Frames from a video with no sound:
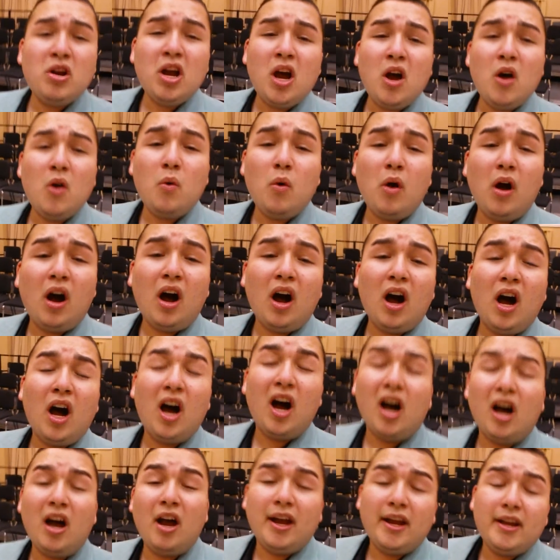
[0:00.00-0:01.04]
go
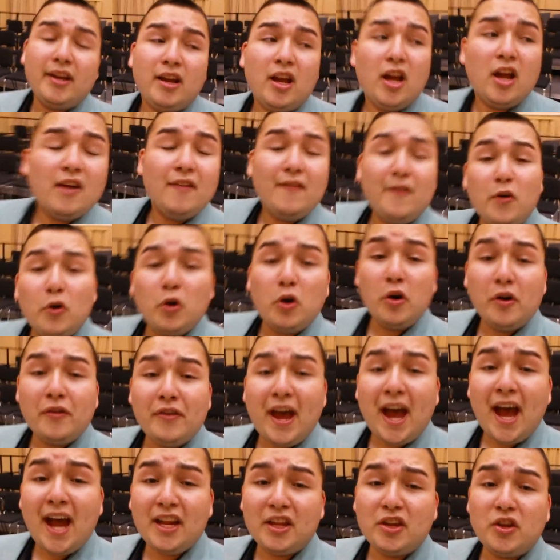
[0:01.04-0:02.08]
on, for
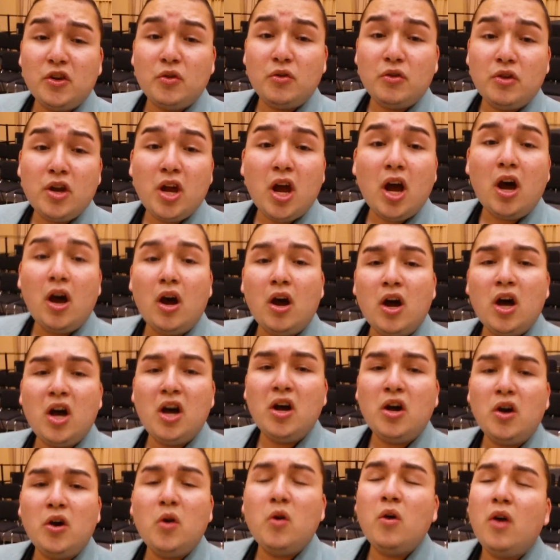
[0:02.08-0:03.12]
that you
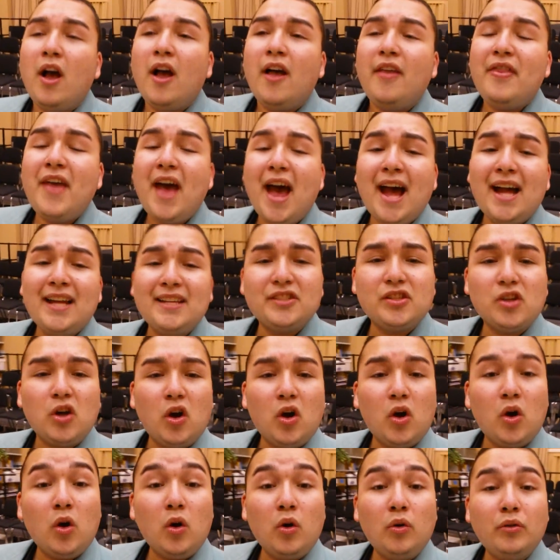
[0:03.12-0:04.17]
know that's
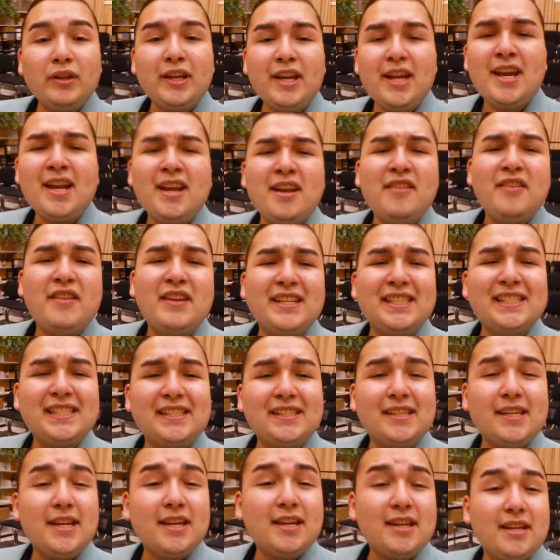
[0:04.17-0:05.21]
only the
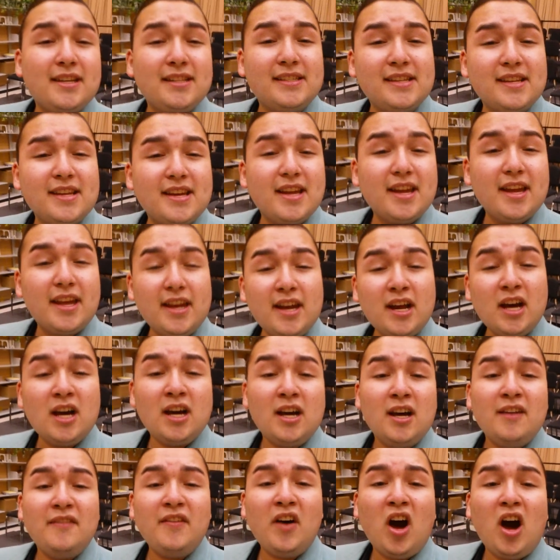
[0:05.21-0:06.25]
season
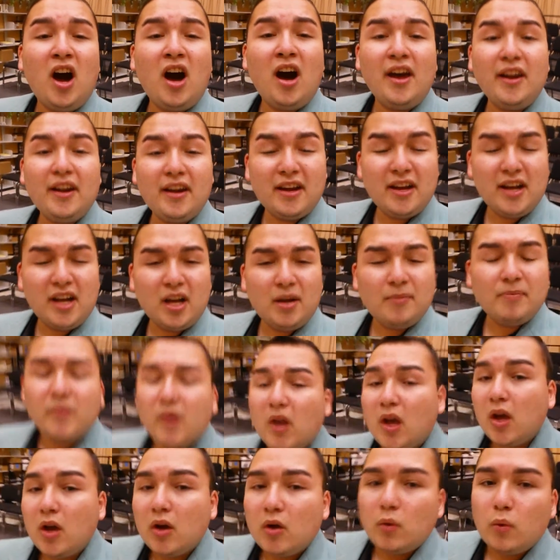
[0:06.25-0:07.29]
of autumn,
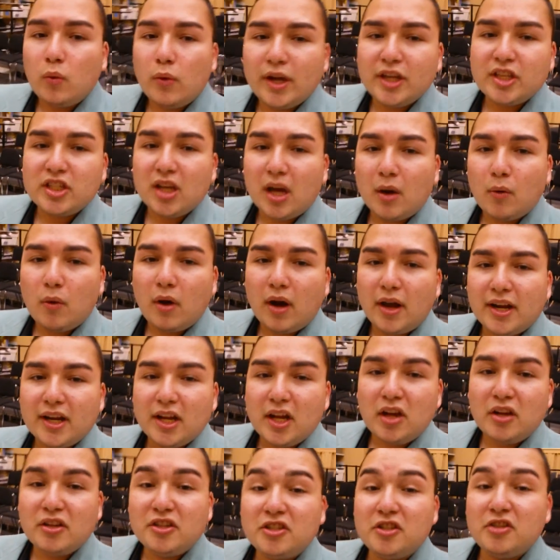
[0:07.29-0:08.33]
which I want to
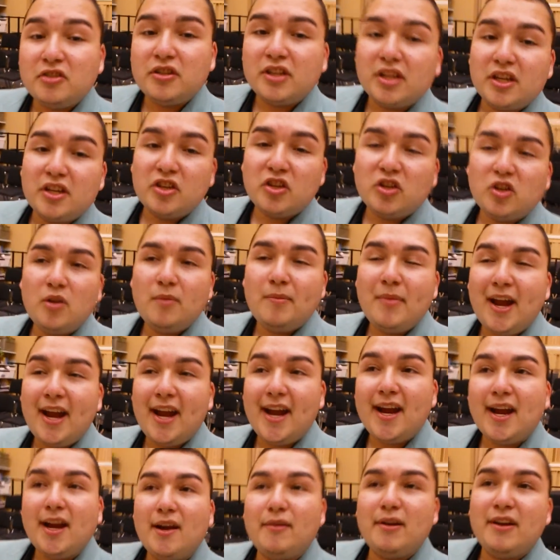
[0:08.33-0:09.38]
go to the
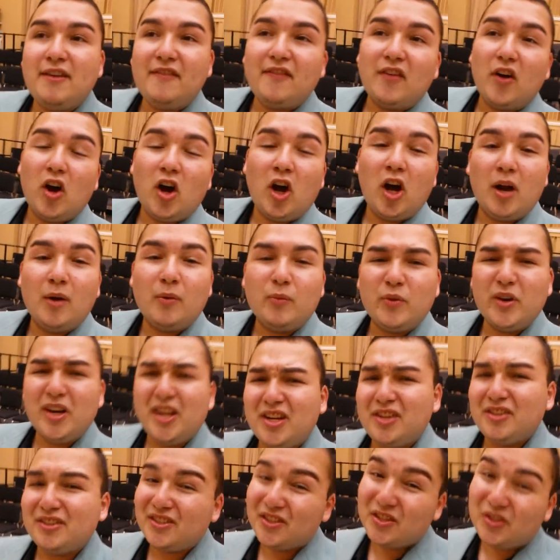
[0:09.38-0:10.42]
Dewberry Farm
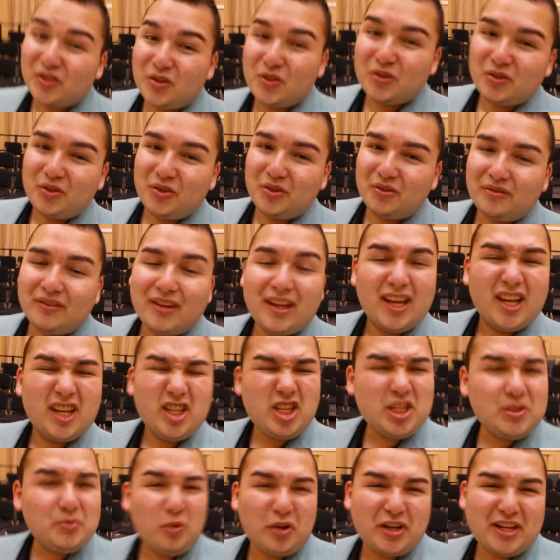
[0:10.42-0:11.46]
real soon.
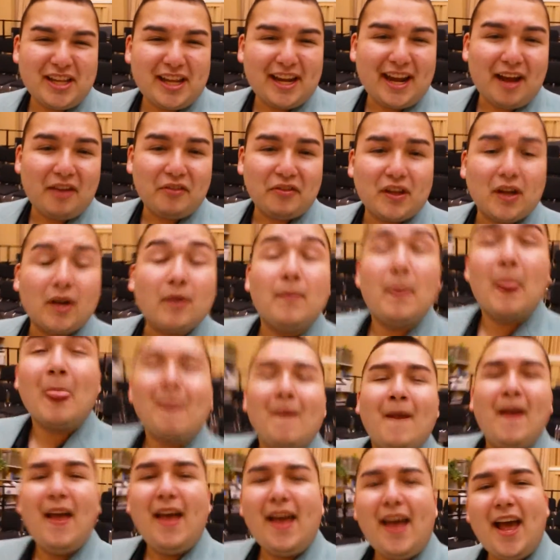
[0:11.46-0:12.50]
Just pointing that out there.
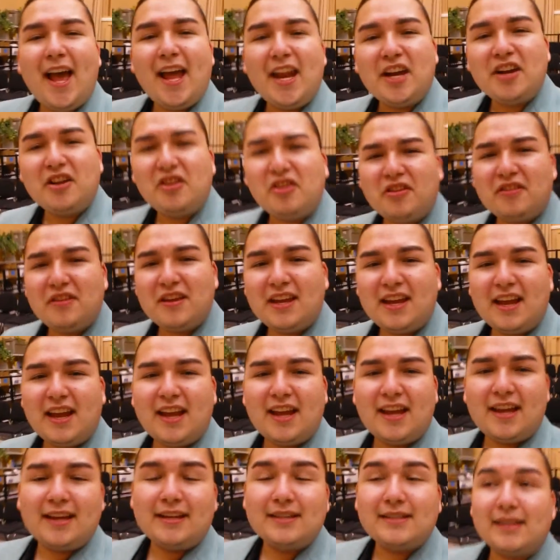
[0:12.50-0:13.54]
And another thing
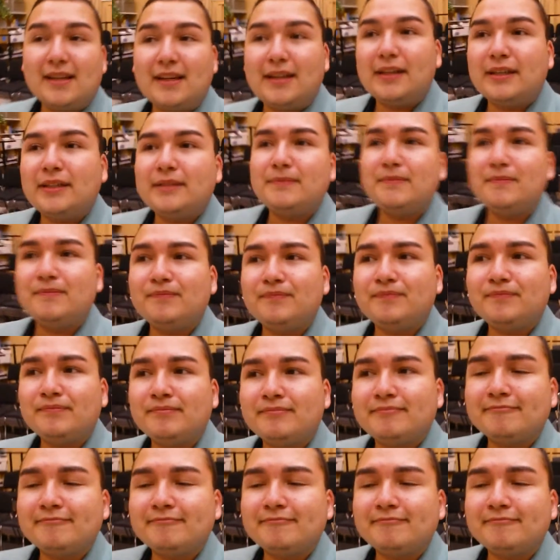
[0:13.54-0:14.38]
is, um,